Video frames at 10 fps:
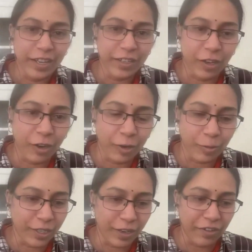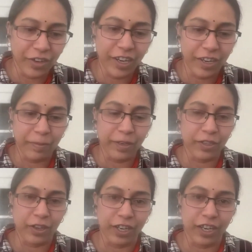So it really depends on